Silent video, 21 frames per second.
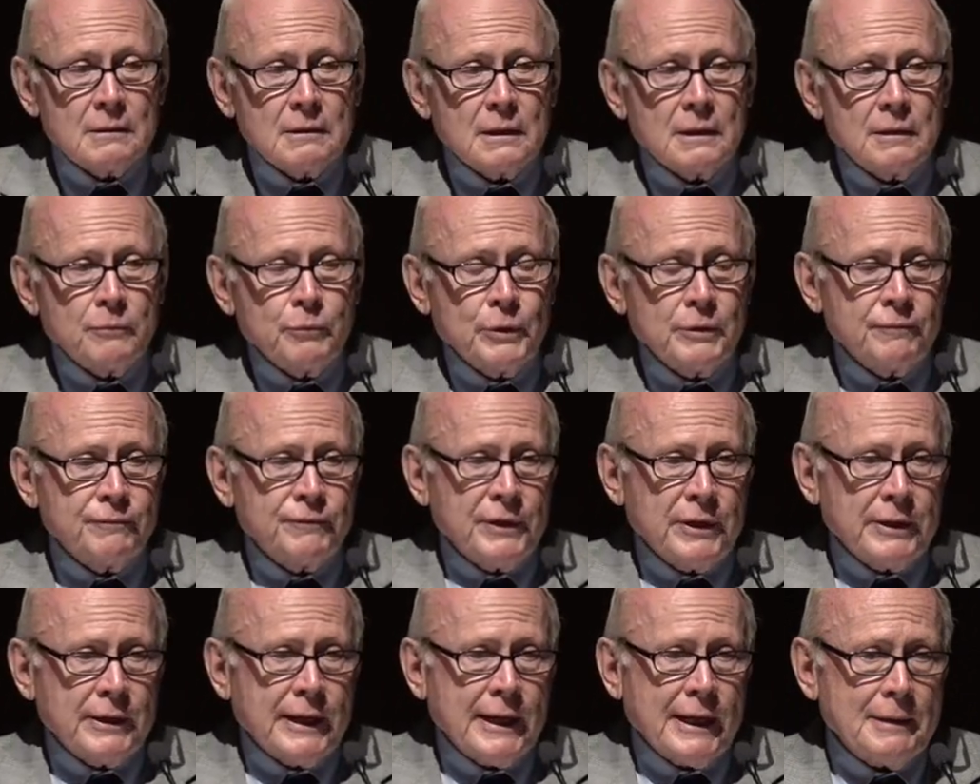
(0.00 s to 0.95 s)
We're
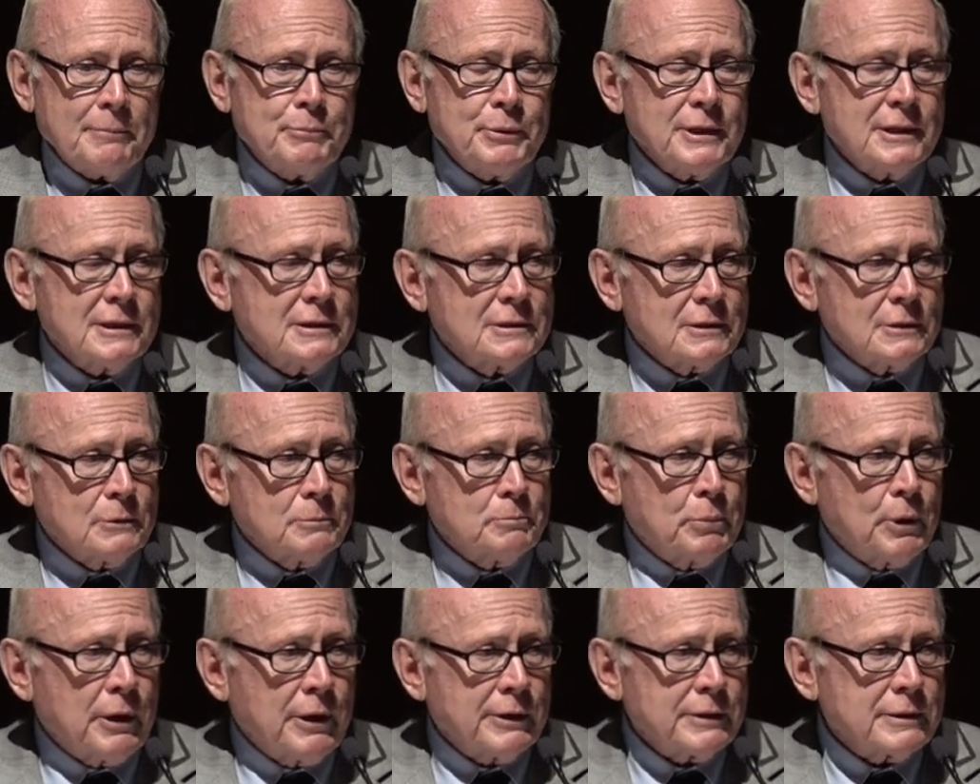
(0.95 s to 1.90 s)
very happy to
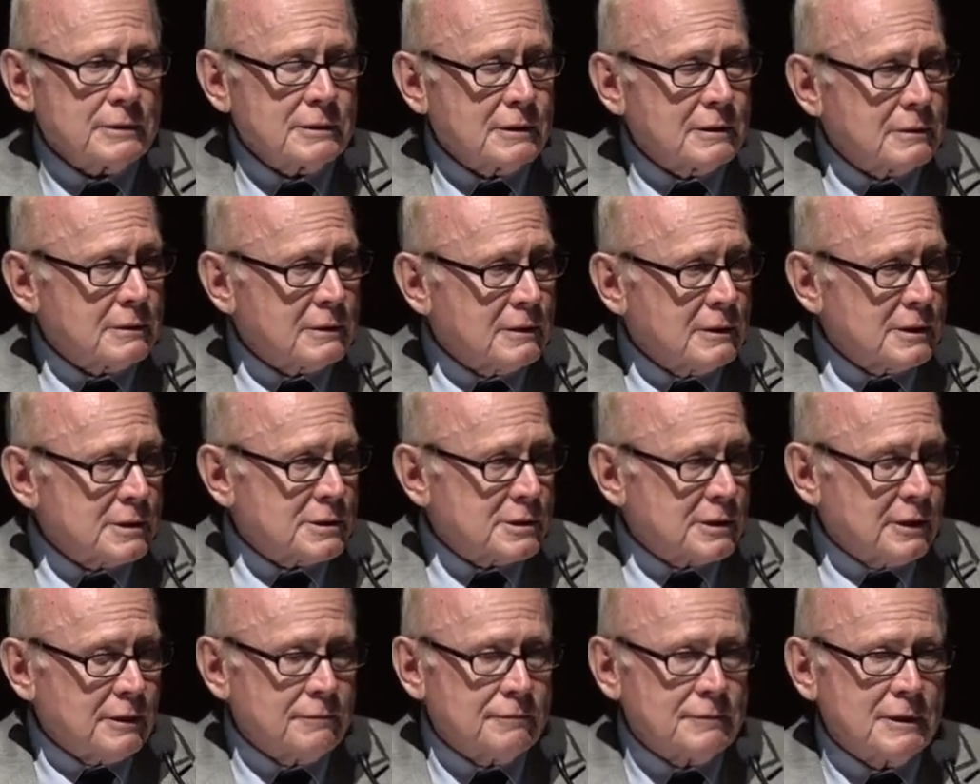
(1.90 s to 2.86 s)
partner
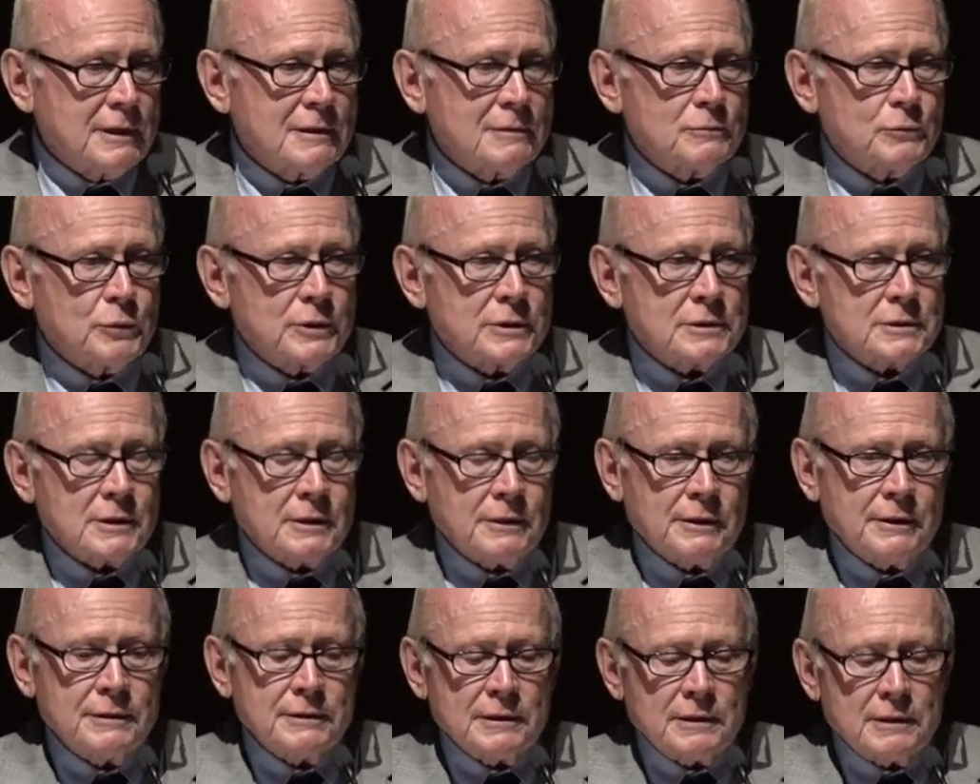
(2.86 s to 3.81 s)
this evening with
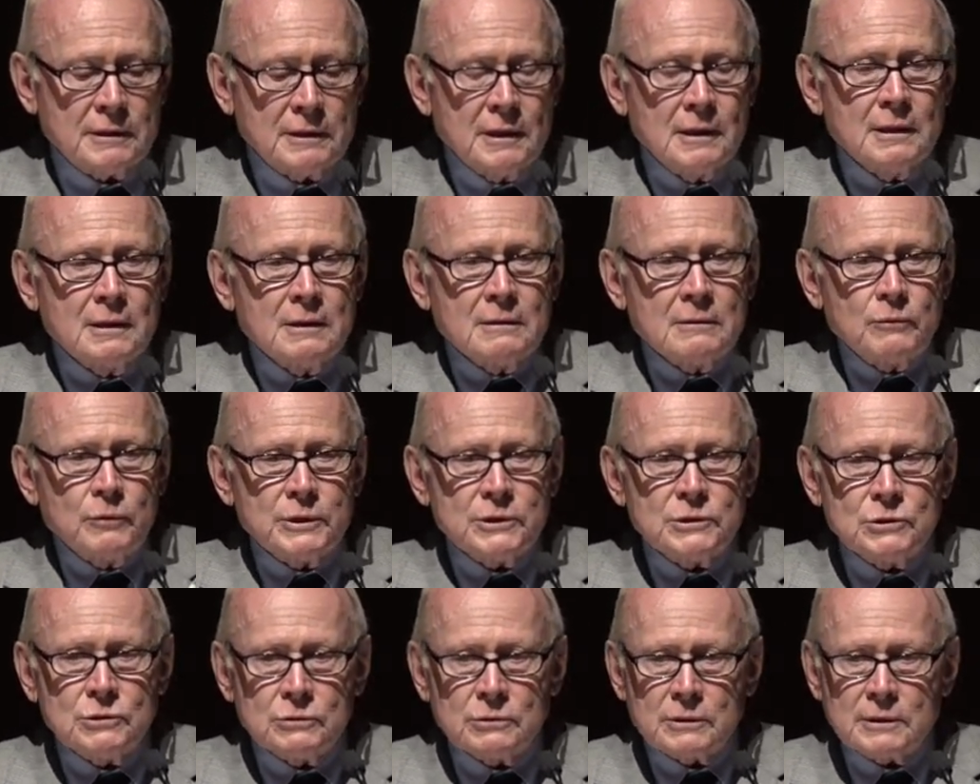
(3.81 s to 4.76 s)
CARTA,
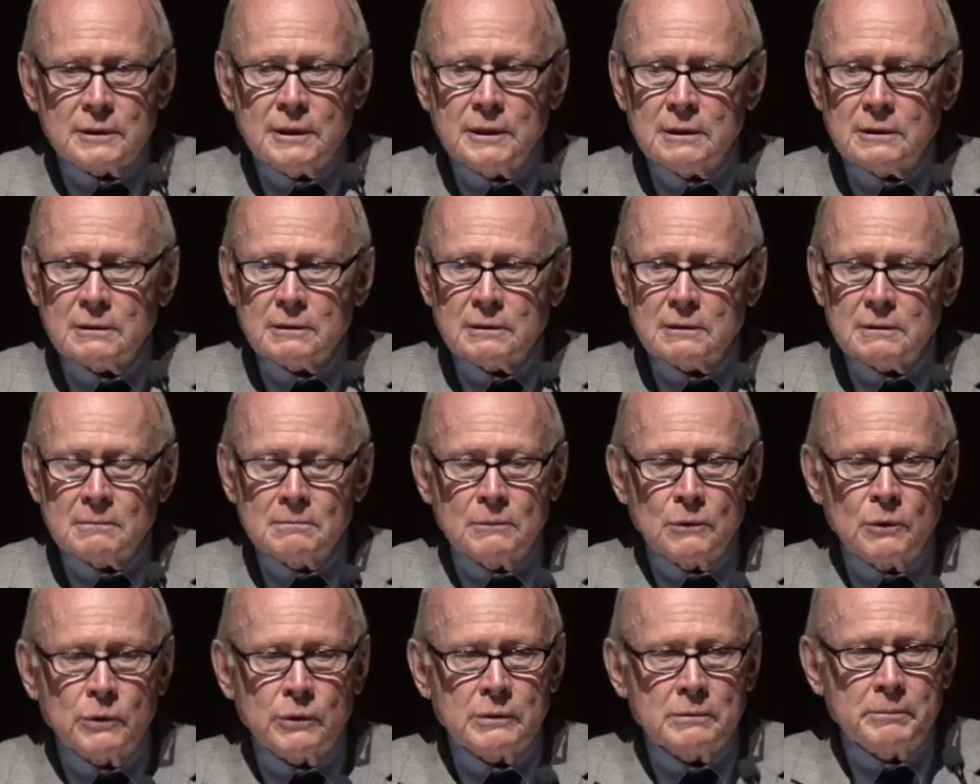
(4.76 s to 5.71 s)
which you'll hear
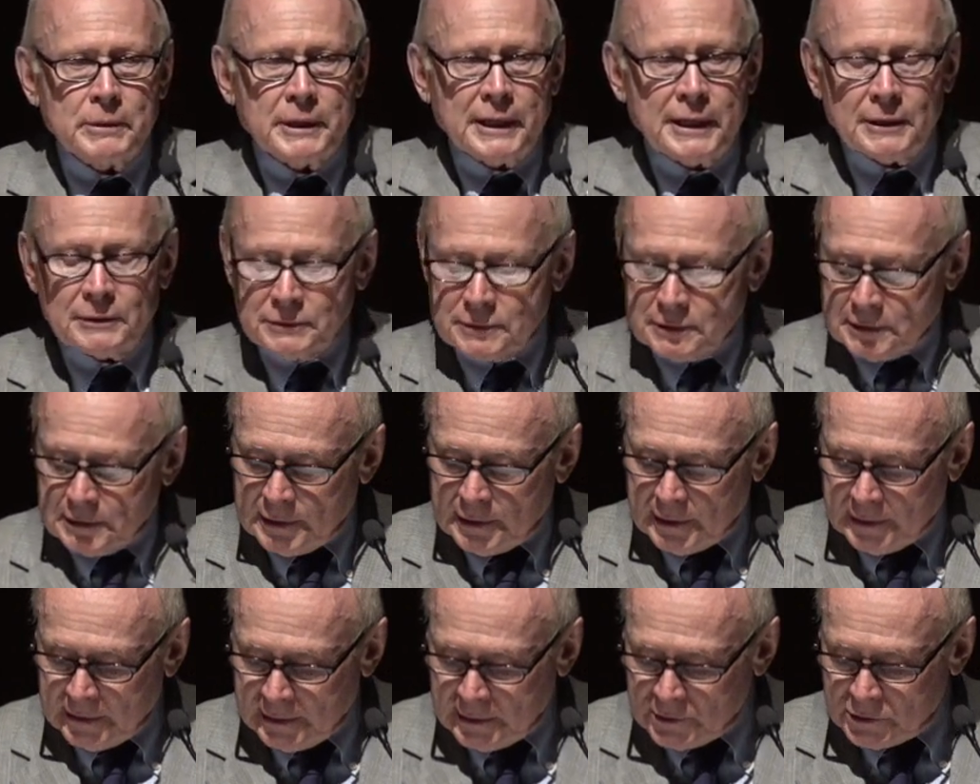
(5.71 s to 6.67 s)
more about
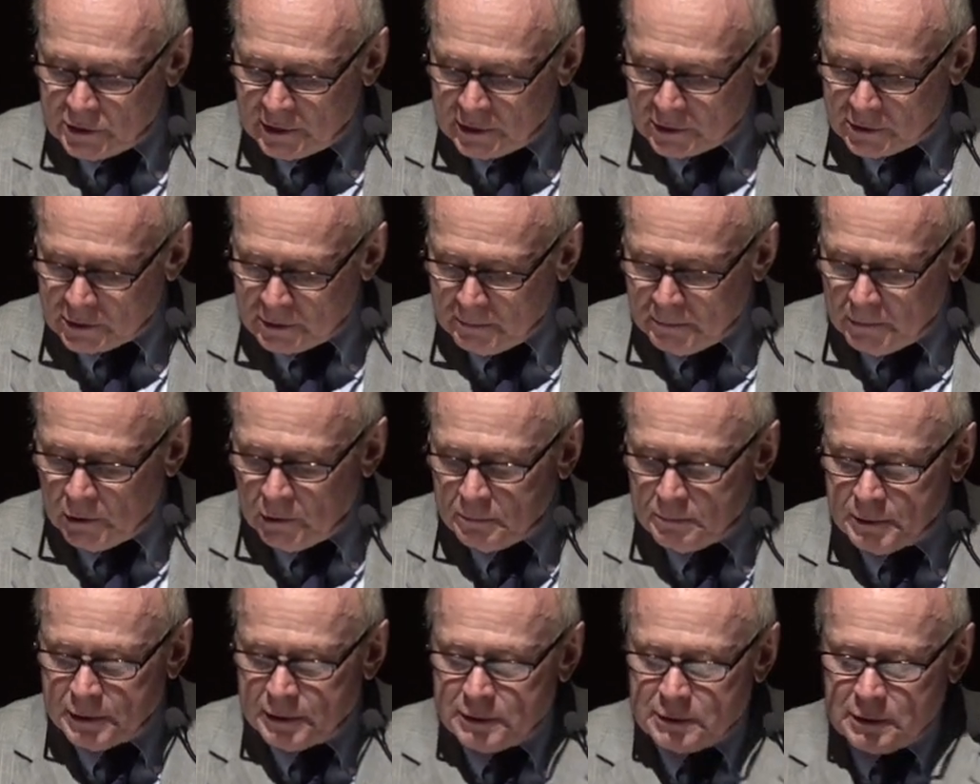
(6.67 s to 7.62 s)
in just a
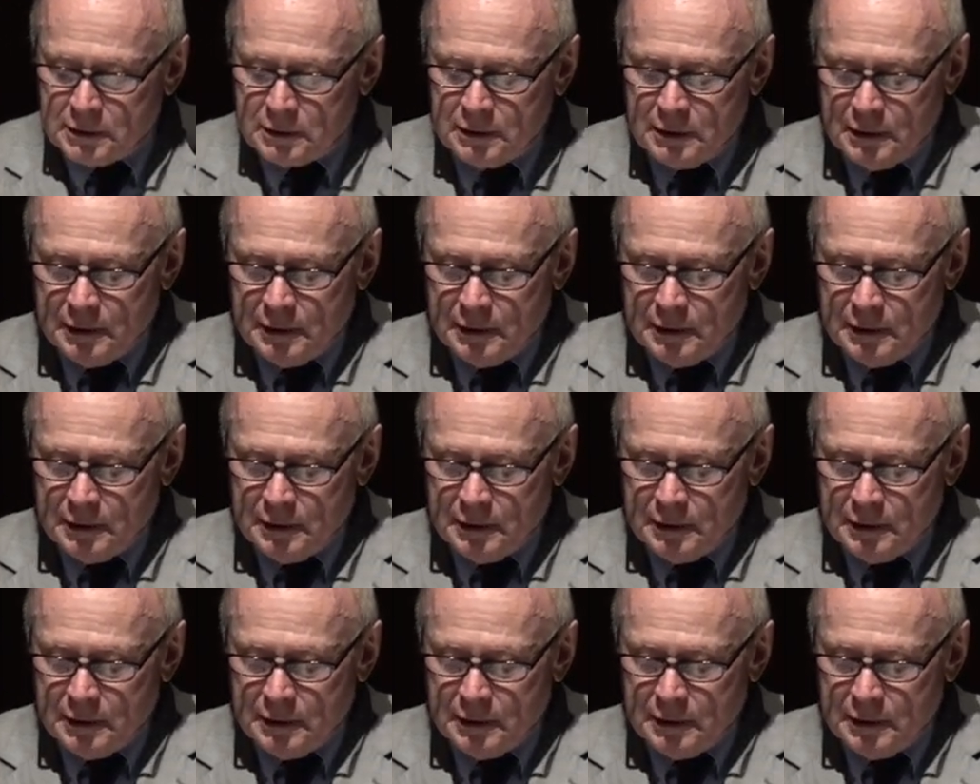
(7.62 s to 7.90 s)
moment.